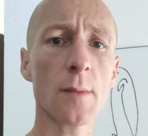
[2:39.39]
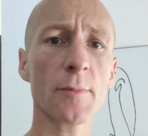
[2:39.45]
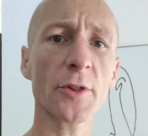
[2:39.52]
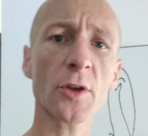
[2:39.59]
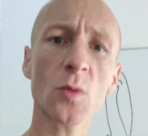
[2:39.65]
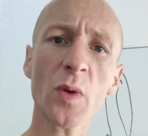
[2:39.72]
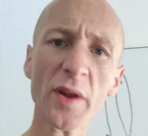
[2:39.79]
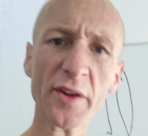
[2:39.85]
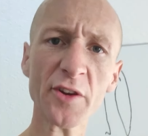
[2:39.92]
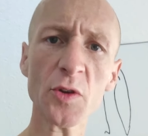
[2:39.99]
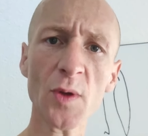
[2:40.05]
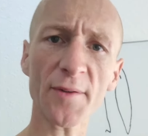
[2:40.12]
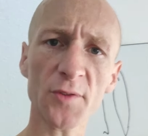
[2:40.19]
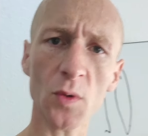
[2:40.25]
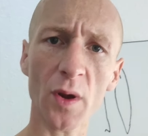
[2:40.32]
But the question
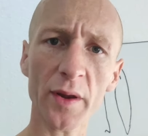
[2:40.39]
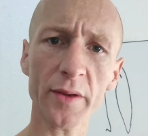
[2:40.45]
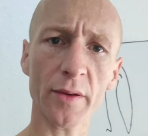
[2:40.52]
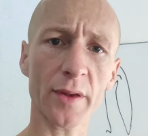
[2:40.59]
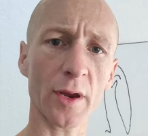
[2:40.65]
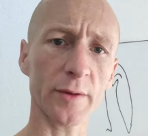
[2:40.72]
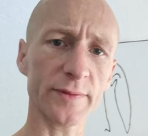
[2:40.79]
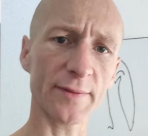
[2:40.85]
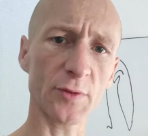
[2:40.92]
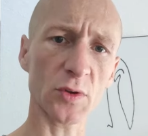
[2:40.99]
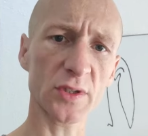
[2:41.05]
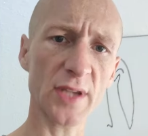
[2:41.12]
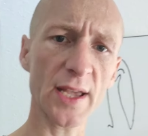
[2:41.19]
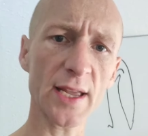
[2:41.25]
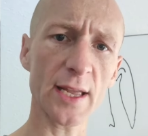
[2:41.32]
you have to ask yourself if
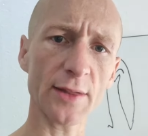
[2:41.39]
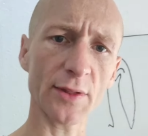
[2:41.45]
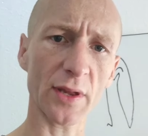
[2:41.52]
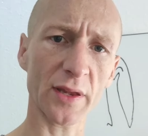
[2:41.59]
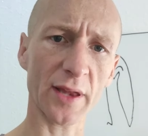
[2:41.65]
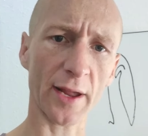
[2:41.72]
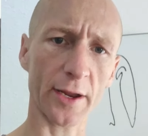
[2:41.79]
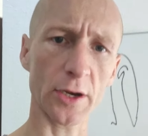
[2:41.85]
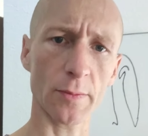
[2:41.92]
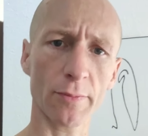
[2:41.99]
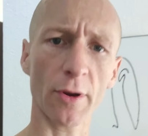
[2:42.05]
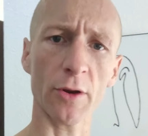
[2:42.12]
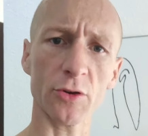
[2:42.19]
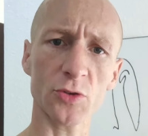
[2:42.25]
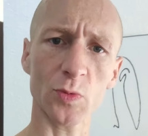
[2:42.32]
you're taking this second
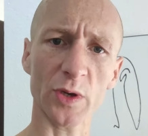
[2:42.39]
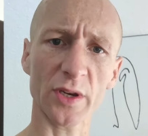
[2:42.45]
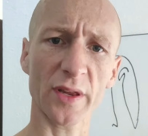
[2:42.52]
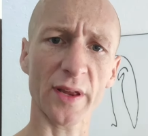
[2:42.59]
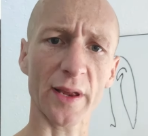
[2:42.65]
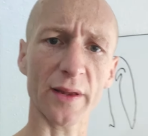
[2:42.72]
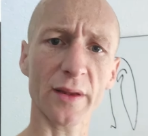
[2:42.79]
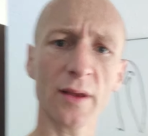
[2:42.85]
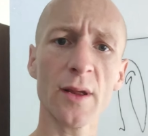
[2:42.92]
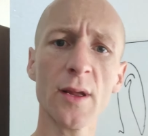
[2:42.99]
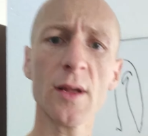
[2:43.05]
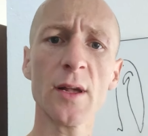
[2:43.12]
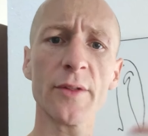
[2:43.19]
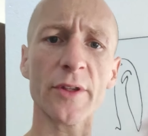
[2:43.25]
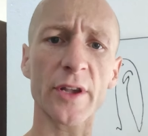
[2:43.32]
approach, which says
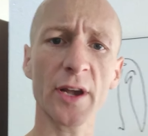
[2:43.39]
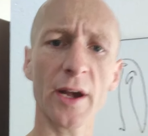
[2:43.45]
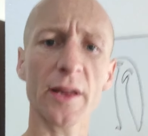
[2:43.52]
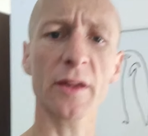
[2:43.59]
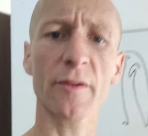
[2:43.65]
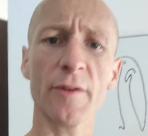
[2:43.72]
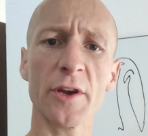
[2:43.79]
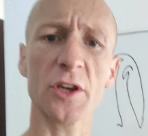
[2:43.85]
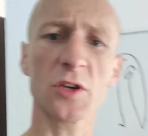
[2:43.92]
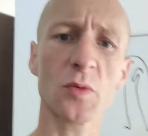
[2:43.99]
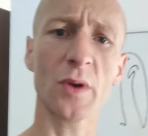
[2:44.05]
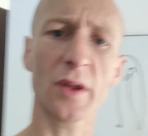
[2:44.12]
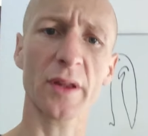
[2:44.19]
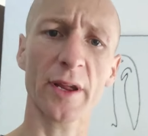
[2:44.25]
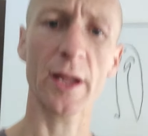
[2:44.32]
the cut is finished
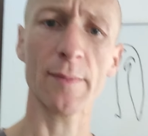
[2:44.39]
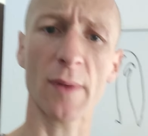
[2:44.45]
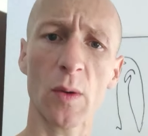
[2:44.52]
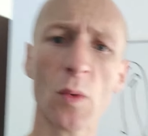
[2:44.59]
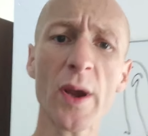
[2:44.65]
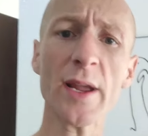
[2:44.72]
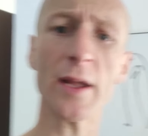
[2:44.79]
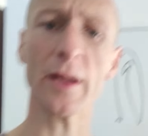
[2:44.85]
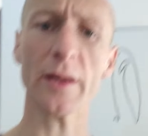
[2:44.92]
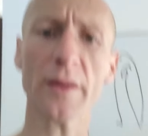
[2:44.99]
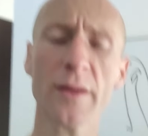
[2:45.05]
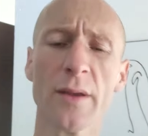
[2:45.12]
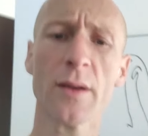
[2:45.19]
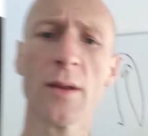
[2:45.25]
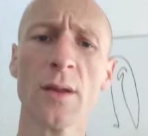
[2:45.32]
once I hit my weight, is
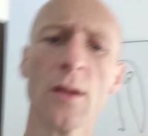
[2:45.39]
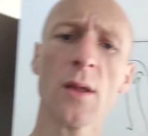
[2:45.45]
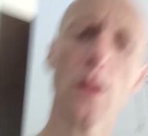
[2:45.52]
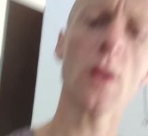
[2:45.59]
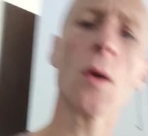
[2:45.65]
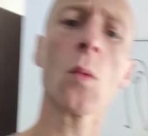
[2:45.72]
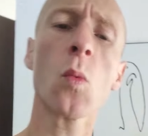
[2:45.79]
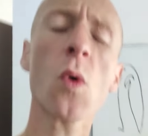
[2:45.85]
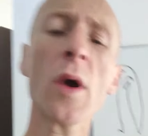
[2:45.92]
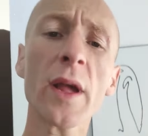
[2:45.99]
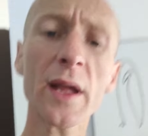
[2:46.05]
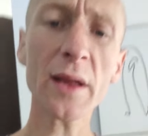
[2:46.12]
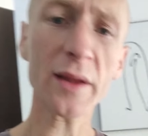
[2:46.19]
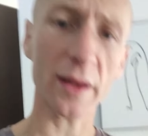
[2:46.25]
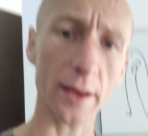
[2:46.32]
what
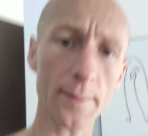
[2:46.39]
is